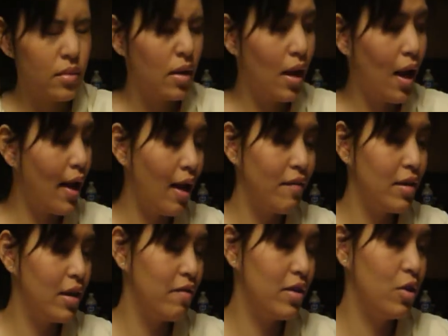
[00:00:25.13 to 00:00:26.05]
I haven't
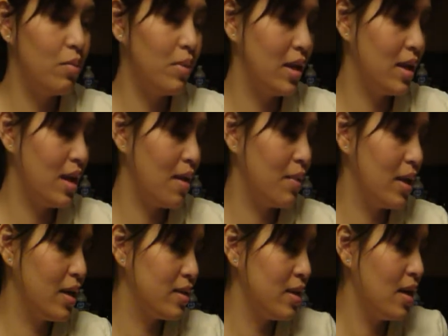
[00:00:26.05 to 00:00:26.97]
even opened it yet
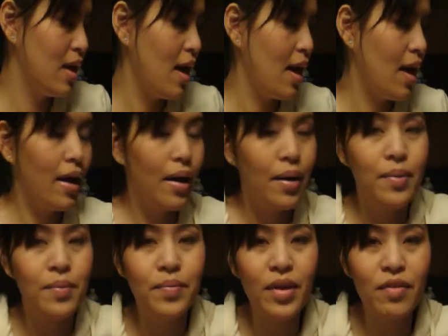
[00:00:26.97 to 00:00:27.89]
because
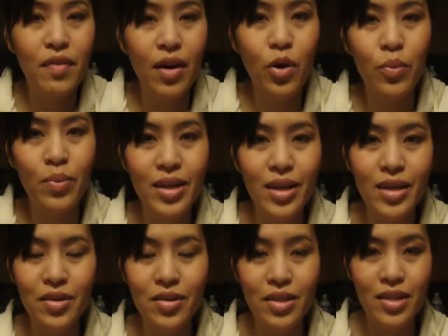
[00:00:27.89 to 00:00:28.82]
um, if I open it
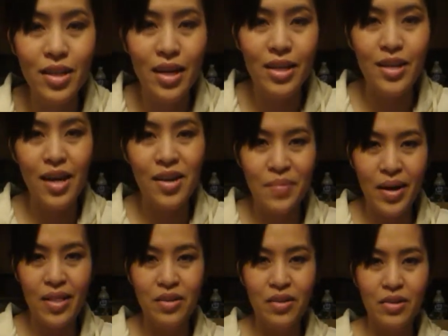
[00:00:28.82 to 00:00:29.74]
during the daytime, my
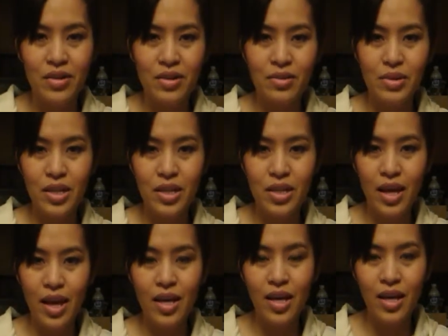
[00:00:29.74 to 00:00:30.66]
little girl would
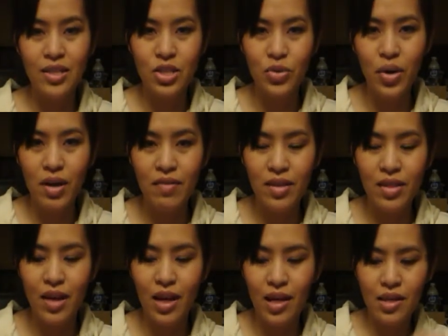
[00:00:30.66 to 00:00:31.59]
get into
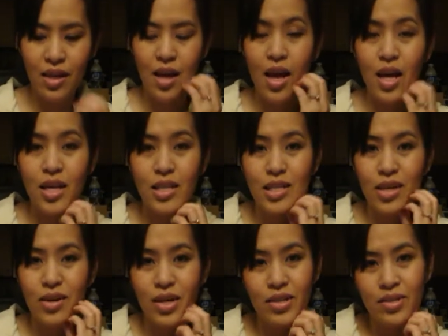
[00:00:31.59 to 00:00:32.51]
everything. So
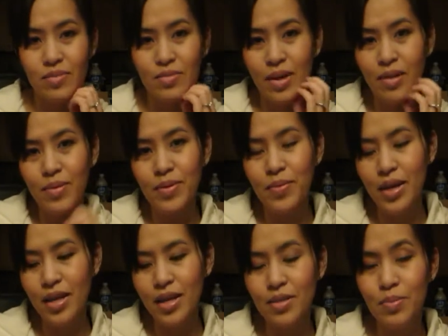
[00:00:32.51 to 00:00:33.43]
I've been
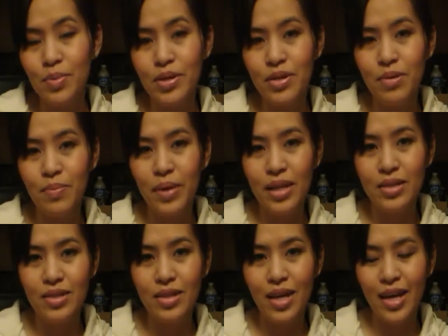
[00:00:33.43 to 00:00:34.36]
waiting to put her to bed
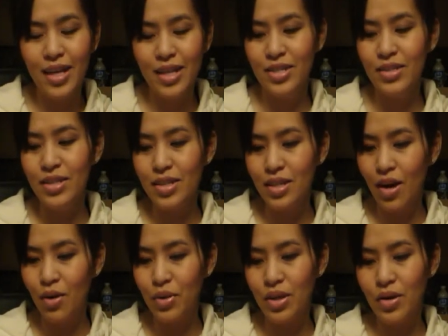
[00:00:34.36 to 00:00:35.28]
so that I can do this
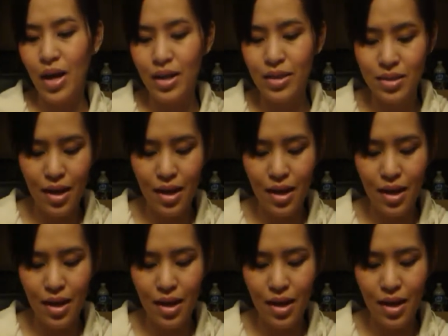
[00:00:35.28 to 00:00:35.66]
haul with you guys.